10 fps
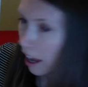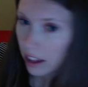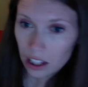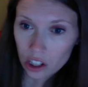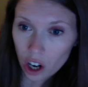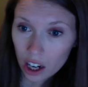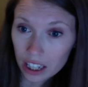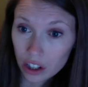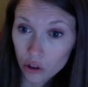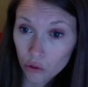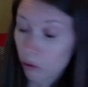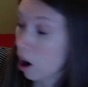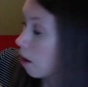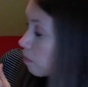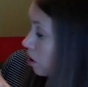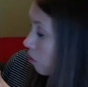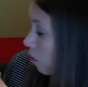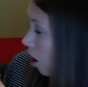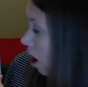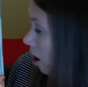and the dog has dropped the
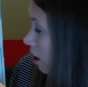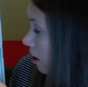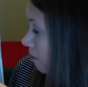rock.